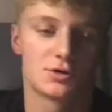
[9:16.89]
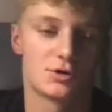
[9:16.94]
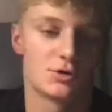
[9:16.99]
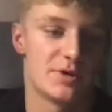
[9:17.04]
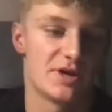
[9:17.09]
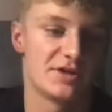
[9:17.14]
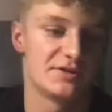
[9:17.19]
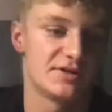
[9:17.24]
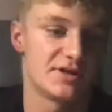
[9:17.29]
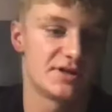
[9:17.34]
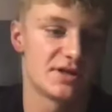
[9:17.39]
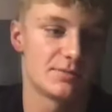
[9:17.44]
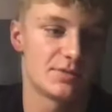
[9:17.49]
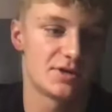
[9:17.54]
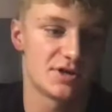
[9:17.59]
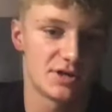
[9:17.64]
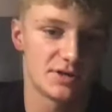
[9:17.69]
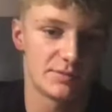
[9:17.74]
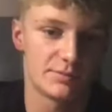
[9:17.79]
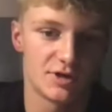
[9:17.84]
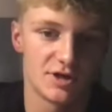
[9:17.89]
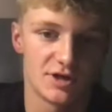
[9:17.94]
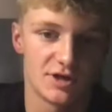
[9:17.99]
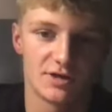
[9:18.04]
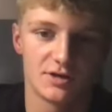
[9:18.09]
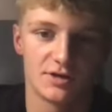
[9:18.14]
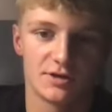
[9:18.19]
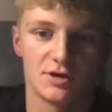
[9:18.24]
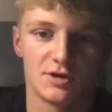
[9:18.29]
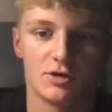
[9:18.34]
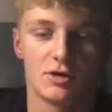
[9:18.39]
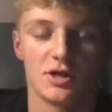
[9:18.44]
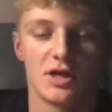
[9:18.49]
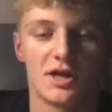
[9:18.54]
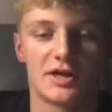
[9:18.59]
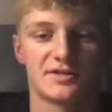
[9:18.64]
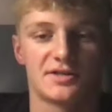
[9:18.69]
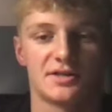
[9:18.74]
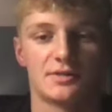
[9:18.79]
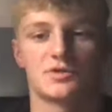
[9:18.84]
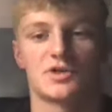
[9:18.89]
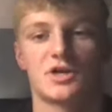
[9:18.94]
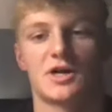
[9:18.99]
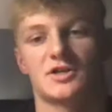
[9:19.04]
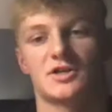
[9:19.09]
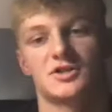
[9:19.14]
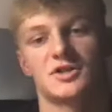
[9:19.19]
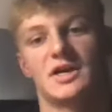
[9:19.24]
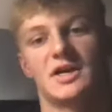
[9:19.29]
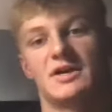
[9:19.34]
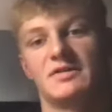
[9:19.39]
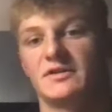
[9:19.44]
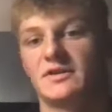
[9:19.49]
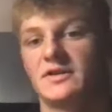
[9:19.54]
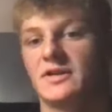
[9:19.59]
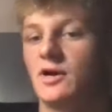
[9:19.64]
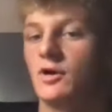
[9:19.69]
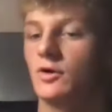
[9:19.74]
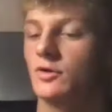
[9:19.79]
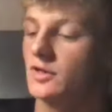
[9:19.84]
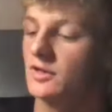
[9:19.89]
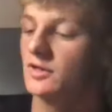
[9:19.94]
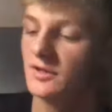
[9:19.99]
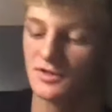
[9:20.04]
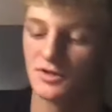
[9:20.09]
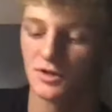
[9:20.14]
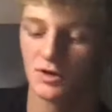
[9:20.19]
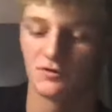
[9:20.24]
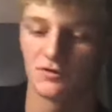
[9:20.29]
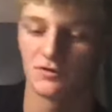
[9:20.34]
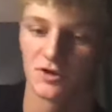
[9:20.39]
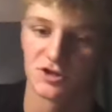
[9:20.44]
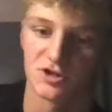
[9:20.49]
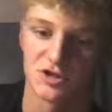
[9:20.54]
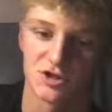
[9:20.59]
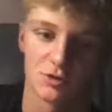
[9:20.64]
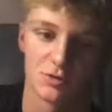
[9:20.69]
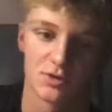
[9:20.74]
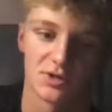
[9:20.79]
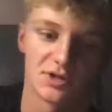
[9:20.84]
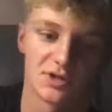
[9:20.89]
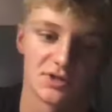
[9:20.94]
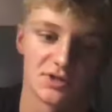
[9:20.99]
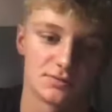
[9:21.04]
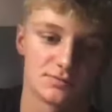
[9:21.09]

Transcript: about Danbury, but, a lot of teams are actually having it now. And this is our first year with it.